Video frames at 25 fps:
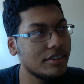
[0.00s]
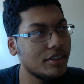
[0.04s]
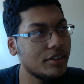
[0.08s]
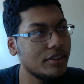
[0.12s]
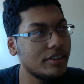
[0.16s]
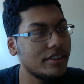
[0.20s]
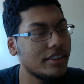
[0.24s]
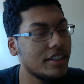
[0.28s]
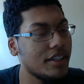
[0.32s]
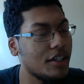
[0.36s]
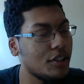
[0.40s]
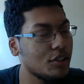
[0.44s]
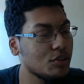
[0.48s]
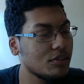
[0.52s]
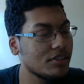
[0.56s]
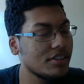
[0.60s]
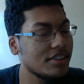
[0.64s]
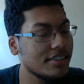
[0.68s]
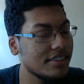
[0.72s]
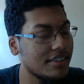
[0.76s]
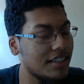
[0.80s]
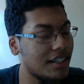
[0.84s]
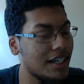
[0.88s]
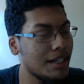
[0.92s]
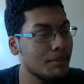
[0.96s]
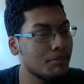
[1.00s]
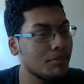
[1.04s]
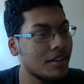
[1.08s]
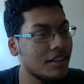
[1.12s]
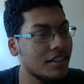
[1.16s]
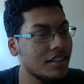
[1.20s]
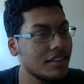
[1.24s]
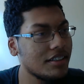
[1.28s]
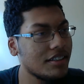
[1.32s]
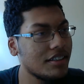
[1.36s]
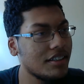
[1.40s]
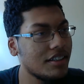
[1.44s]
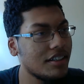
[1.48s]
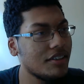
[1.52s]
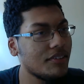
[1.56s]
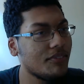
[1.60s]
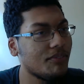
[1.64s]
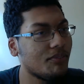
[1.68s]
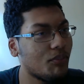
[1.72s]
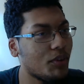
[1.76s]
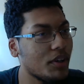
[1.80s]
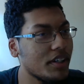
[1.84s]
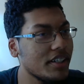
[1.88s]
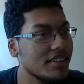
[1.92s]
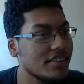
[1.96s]
deals with this timeline,
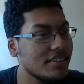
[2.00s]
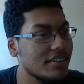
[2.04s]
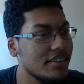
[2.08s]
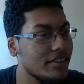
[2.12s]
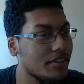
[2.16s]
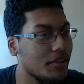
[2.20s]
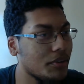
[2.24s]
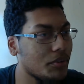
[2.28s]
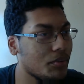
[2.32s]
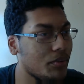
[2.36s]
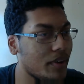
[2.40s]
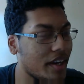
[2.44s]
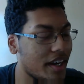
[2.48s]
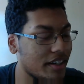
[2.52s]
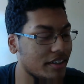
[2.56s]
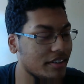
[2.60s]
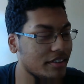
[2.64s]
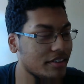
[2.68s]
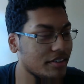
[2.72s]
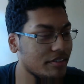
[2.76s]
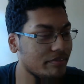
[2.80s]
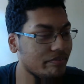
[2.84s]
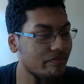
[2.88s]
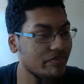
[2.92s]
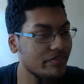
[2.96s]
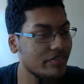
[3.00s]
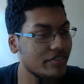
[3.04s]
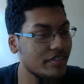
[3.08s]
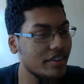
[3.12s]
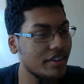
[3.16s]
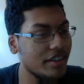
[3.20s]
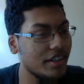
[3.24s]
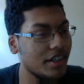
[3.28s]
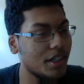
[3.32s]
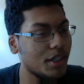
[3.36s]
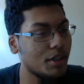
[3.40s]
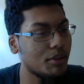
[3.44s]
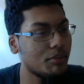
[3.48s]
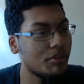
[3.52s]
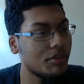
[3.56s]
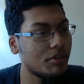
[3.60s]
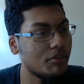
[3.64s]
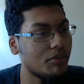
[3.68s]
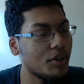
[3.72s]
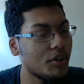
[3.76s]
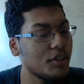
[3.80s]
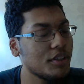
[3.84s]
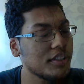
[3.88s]
what is the effect of Reverse